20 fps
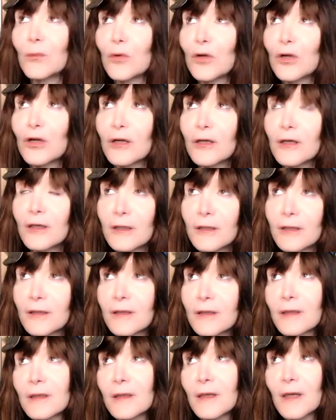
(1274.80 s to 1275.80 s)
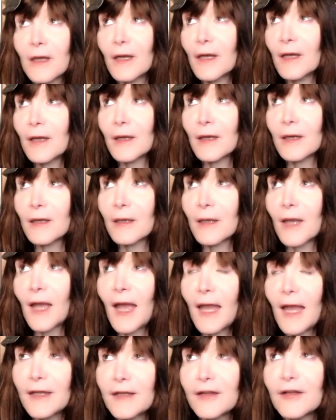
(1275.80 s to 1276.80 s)
were,
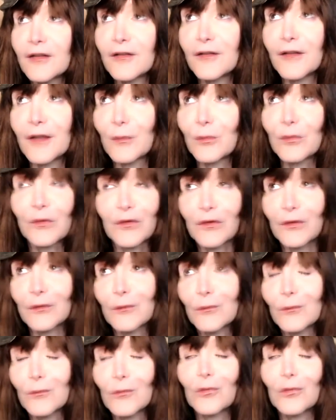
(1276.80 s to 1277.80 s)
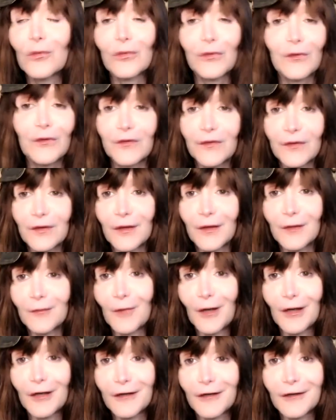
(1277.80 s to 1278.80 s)
and there were certain rules
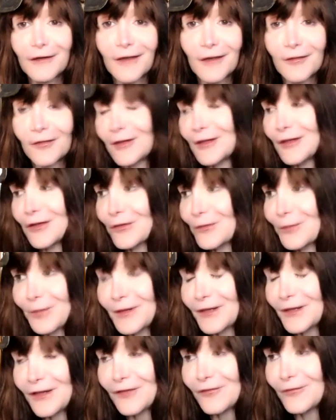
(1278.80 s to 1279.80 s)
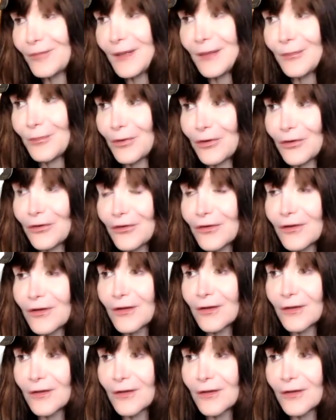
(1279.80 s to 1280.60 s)
among, I mean, there's plenty of people